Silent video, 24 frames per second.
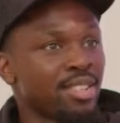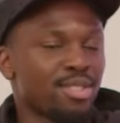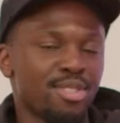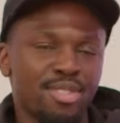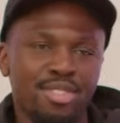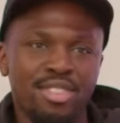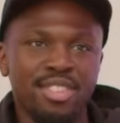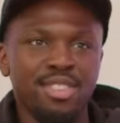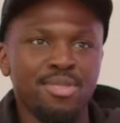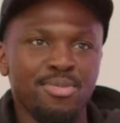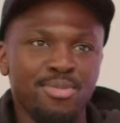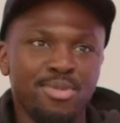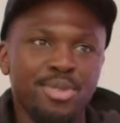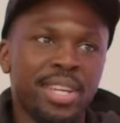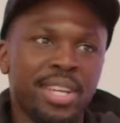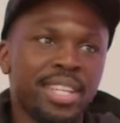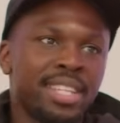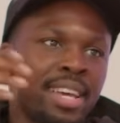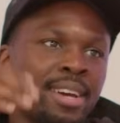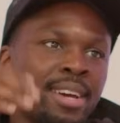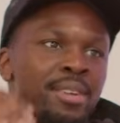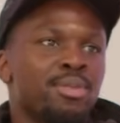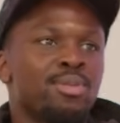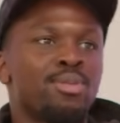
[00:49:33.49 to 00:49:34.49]
So she's
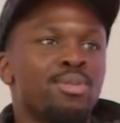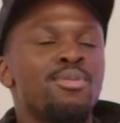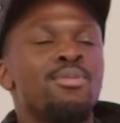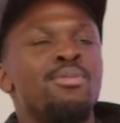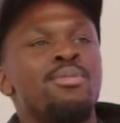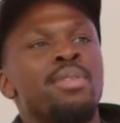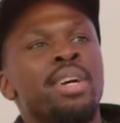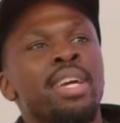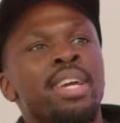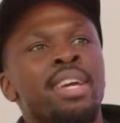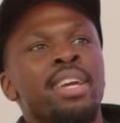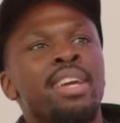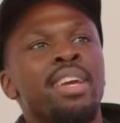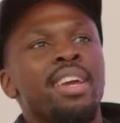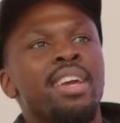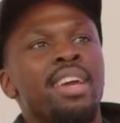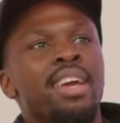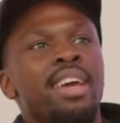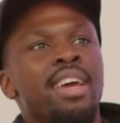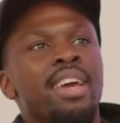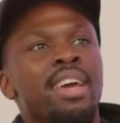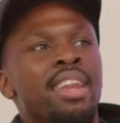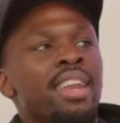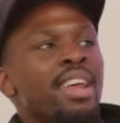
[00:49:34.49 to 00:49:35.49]
walking down the hallway,
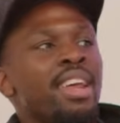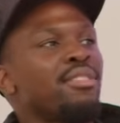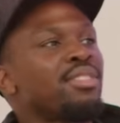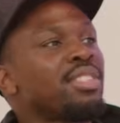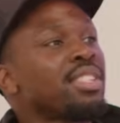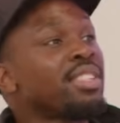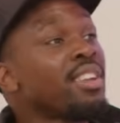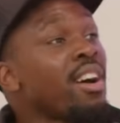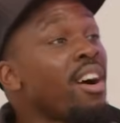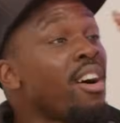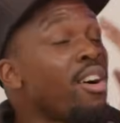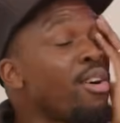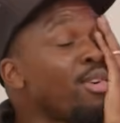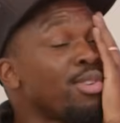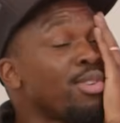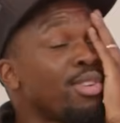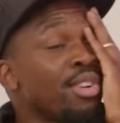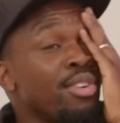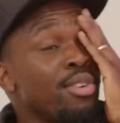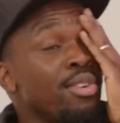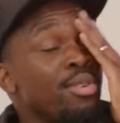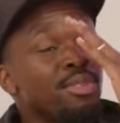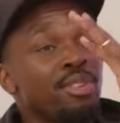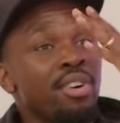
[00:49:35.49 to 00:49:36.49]
and I've said, hold
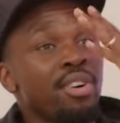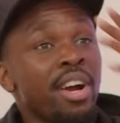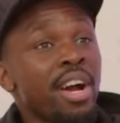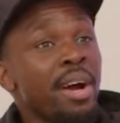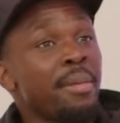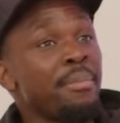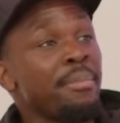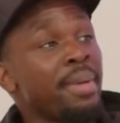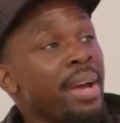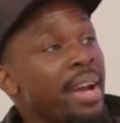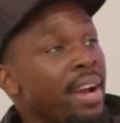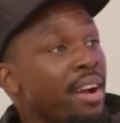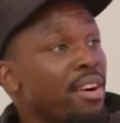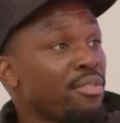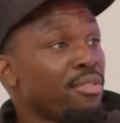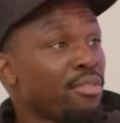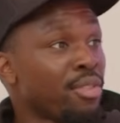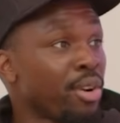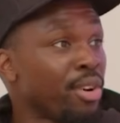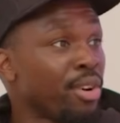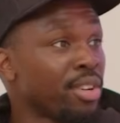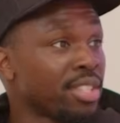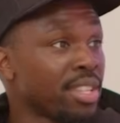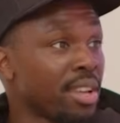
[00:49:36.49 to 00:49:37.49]
on, come back. I
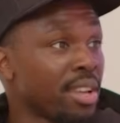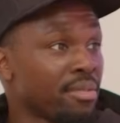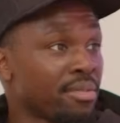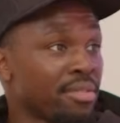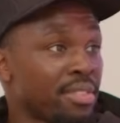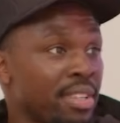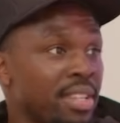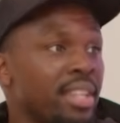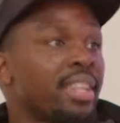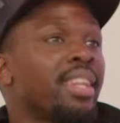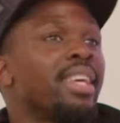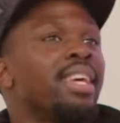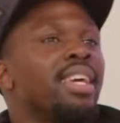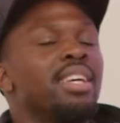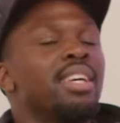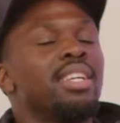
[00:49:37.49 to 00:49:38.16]
forgot something.